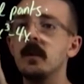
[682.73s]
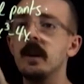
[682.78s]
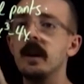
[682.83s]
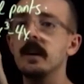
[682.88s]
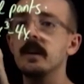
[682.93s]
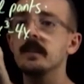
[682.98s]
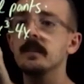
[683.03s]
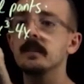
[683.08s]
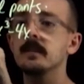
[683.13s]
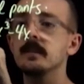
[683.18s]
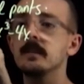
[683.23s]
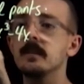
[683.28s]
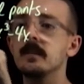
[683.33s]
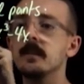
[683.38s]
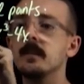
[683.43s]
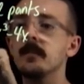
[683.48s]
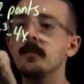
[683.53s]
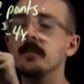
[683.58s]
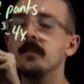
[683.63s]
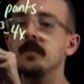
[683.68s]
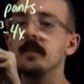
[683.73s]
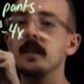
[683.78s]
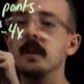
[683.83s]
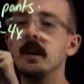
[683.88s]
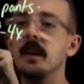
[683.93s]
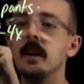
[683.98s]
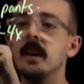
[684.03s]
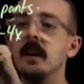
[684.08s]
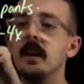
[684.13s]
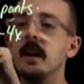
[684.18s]
4x,
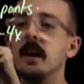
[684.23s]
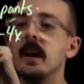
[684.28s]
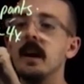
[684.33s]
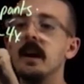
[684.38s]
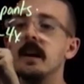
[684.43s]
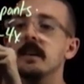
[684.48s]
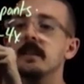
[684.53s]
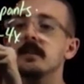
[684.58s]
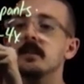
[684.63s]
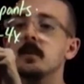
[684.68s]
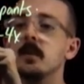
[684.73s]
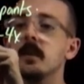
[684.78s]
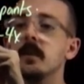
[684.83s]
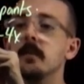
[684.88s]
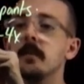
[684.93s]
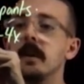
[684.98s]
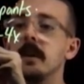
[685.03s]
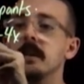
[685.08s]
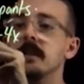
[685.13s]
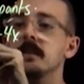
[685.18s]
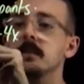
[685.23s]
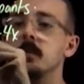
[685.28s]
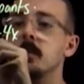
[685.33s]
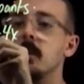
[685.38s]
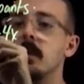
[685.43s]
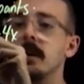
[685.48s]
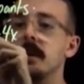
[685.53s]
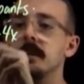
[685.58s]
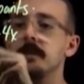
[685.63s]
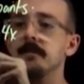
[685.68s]
x squared minus
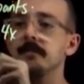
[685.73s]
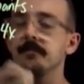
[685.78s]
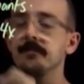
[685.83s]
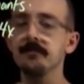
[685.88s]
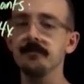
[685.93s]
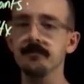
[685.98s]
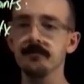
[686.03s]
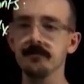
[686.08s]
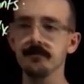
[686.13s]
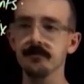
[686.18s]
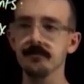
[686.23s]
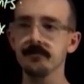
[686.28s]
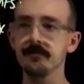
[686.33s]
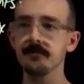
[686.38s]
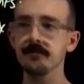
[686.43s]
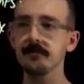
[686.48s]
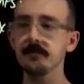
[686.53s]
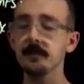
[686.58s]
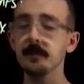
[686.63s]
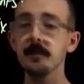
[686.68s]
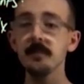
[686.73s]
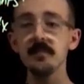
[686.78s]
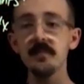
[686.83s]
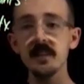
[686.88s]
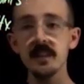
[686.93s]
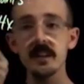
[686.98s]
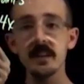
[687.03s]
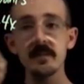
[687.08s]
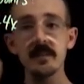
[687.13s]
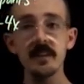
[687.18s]
1.
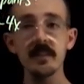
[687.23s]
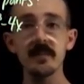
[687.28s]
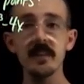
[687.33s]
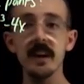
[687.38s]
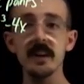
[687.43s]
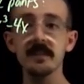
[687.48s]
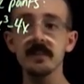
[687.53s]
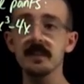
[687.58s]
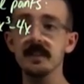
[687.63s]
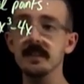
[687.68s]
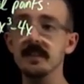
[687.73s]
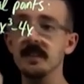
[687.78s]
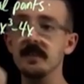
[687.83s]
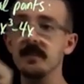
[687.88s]
And if I factor